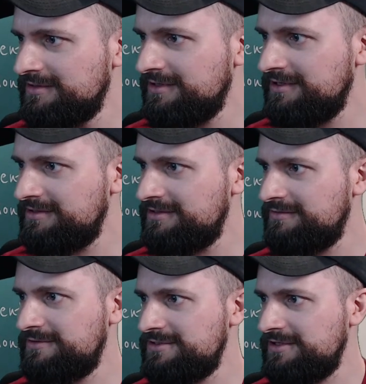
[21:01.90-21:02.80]
in
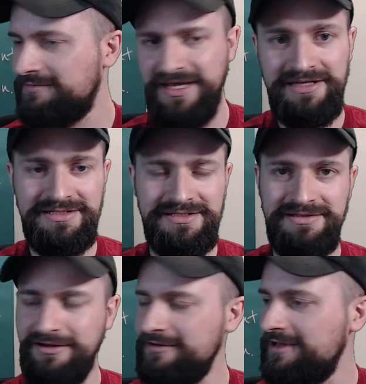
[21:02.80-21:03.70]
the chat.
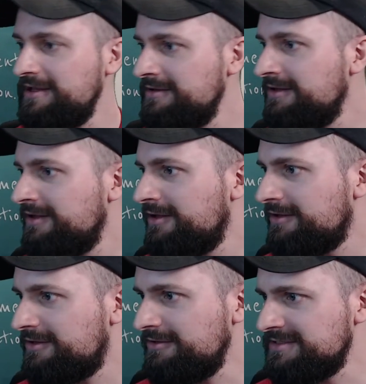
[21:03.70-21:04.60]
That's okay.
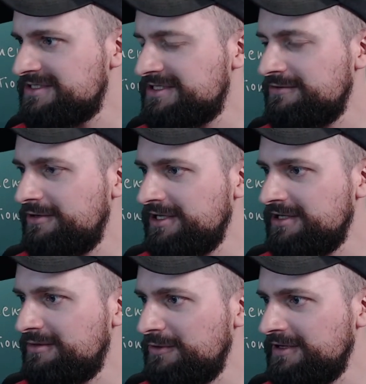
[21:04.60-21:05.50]
Cool. It's too early
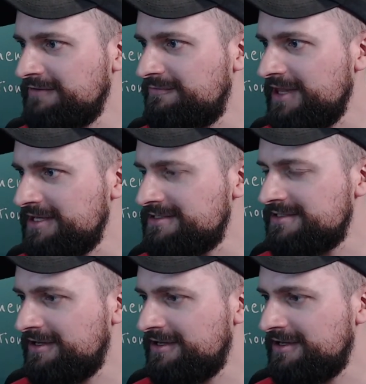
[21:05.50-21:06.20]
in the morning for that.